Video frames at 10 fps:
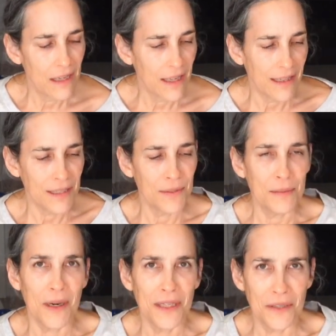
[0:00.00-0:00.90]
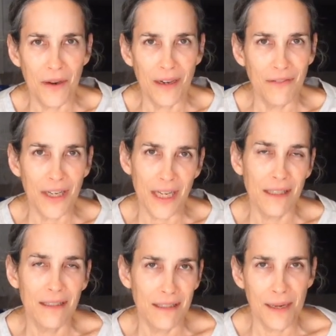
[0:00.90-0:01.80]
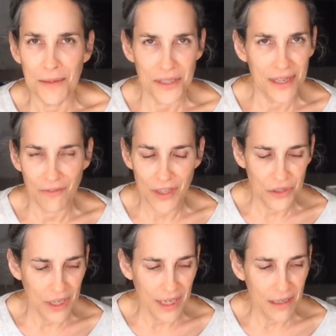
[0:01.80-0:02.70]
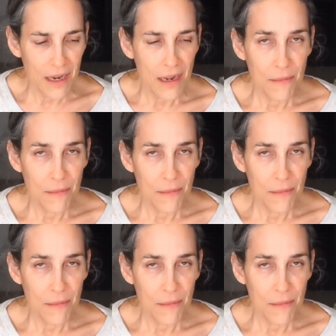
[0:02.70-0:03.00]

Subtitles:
Like this one's probably too hard for kids. They would just get frustrated.